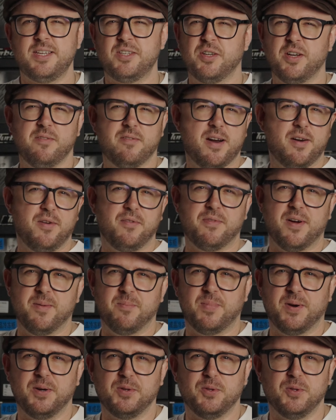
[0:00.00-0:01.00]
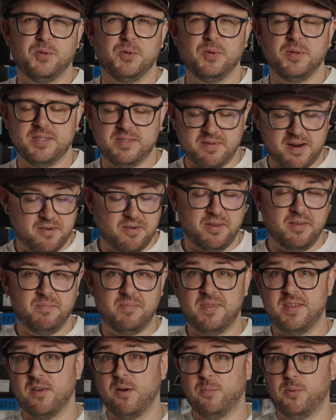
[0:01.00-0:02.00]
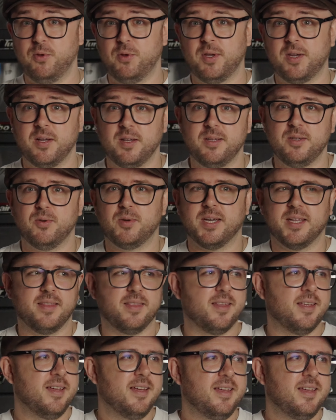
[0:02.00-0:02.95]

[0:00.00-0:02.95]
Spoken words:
actually a very fun part to do. It's very therapeutical. You can